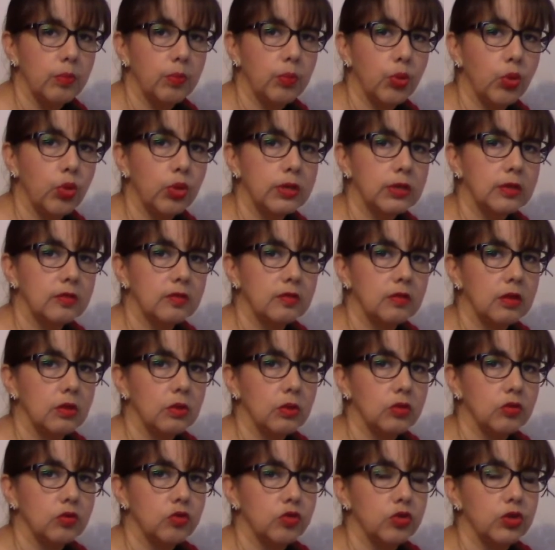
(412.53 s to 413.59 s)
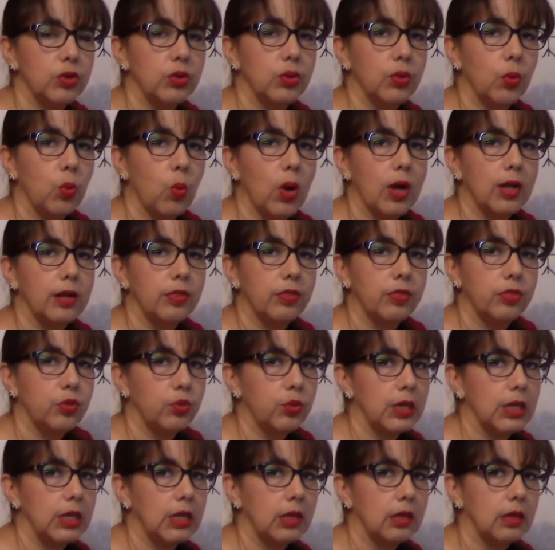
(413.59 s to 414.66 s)

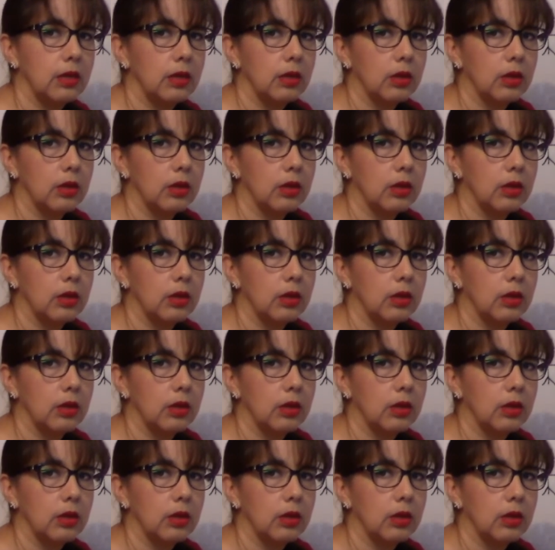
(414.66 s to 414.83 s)
0.0013